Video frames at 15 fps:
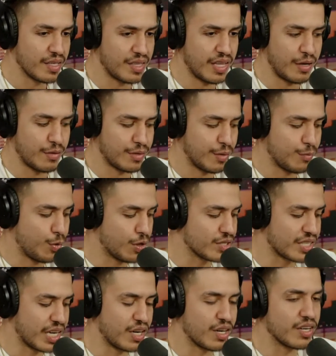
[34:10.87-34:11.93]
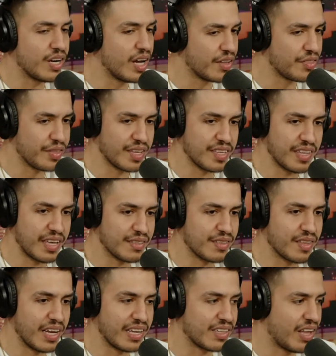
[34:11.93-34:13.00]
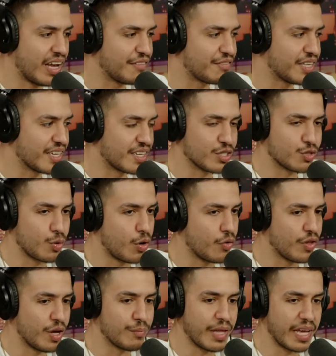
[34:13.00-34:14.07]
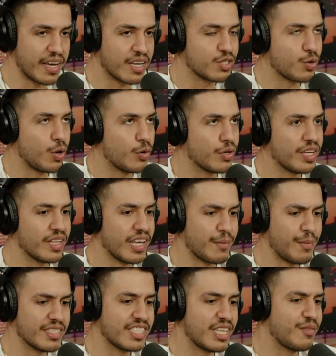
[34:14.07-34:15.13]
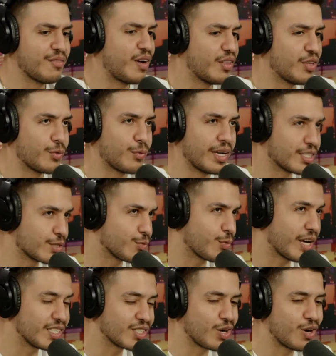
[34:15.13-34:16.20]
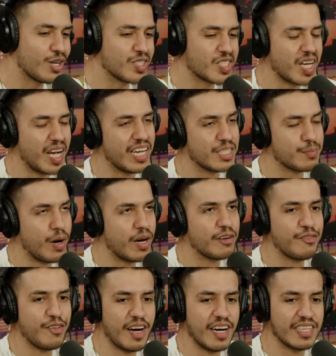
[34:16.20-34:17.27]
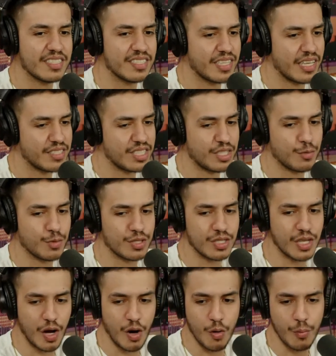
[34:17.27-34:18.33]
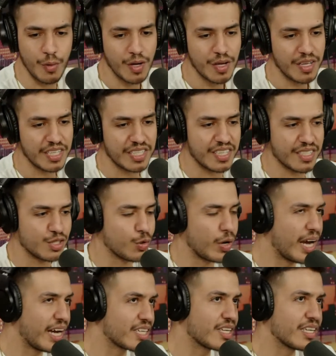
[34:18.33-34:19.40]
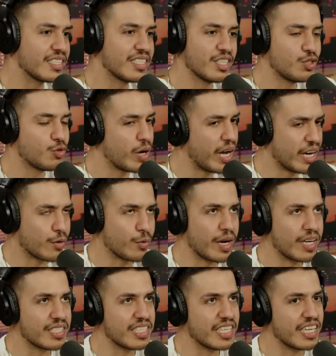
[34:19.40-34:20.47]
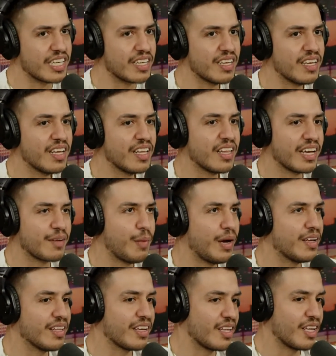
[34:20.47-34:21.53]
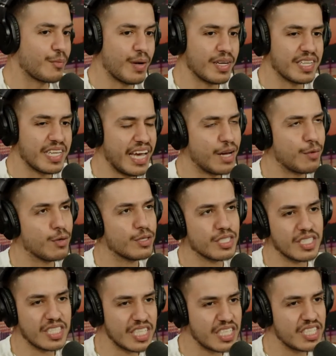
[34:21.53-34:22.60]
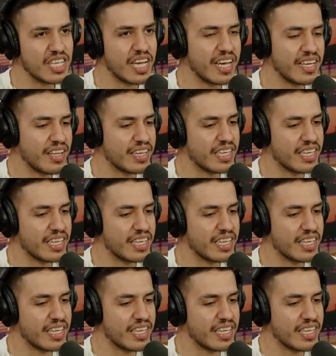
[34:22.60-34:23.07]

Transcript: They weren't scared of nothing. They like life didn't control them. They controlled it. Like my stepfather raced race cars, guys, modifieds. That shit was dope. He did drag racing. Like my dad was a DJ.